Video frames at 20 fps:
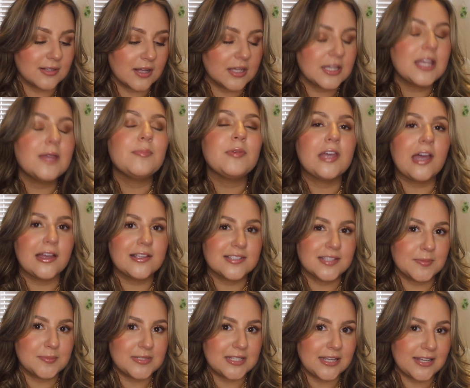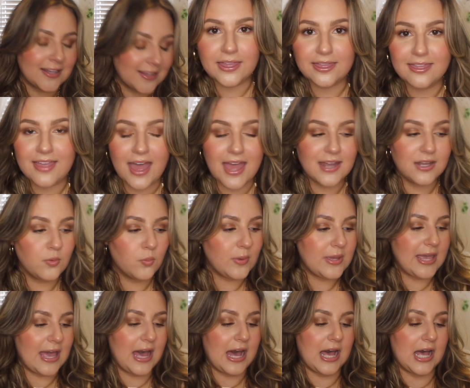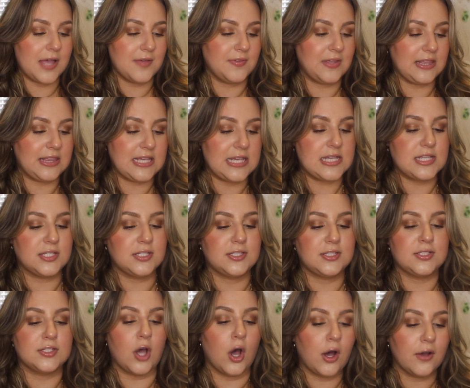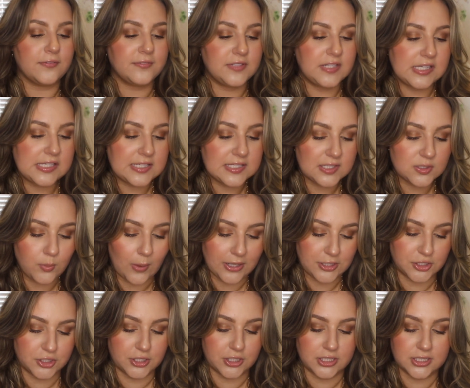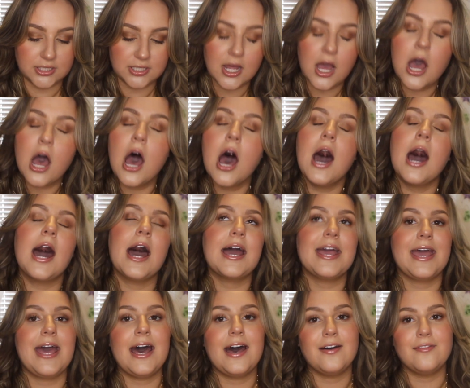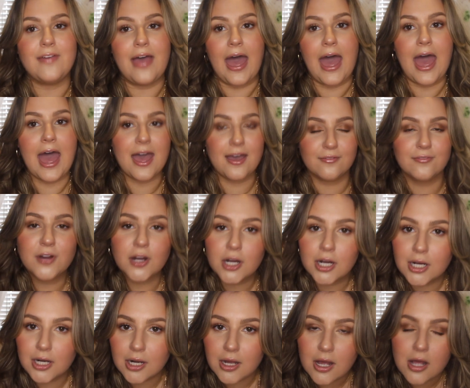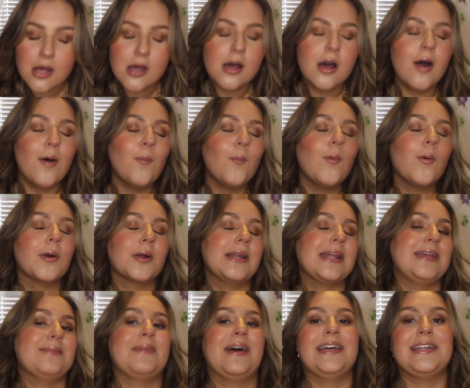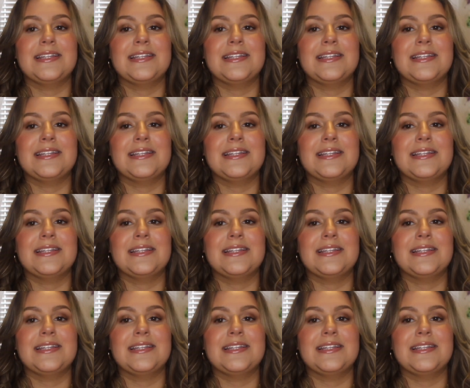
I'll keep you guys updated. Then we have the softest sweatshirt I have ever worn in my